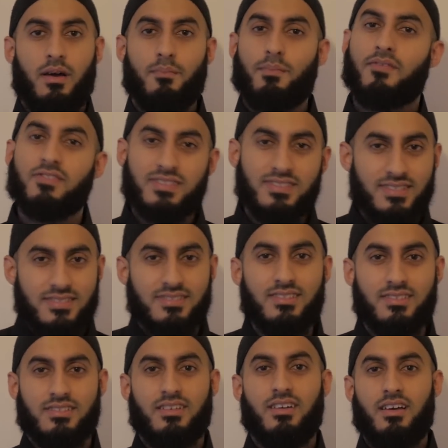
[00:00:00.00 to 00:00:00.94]
Brothers and
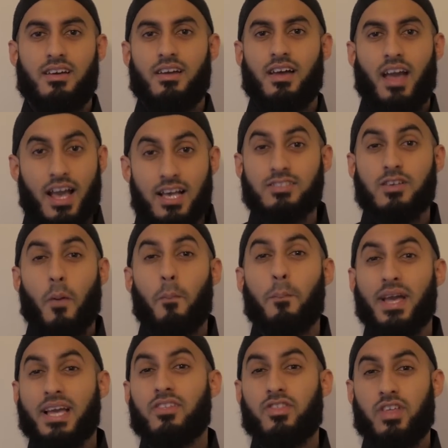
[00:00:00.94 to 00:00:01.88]
sisters, it's a
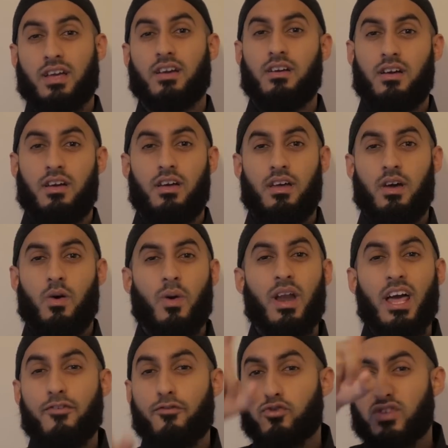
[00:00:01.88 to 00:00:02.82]
big thing.
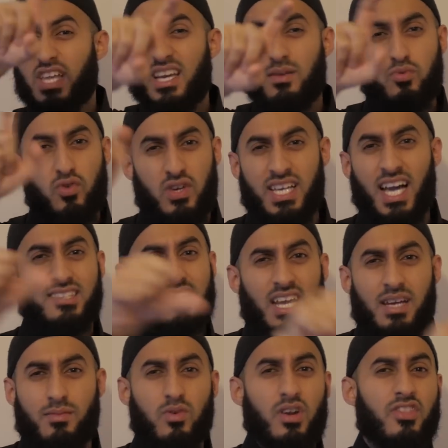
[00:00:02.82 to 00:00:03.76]
Wallahi, Fudayl ibn Iyad,
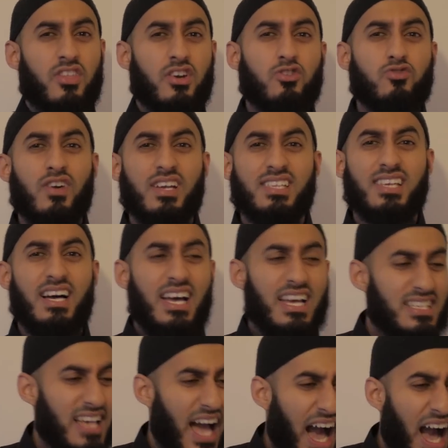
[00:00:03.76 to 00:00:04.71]
rahimahullah, the great
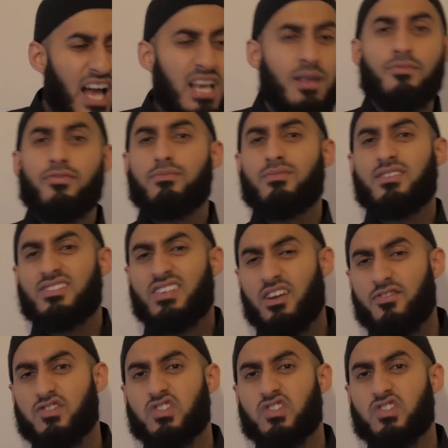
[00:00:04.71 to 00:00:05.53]
alim from the Salaf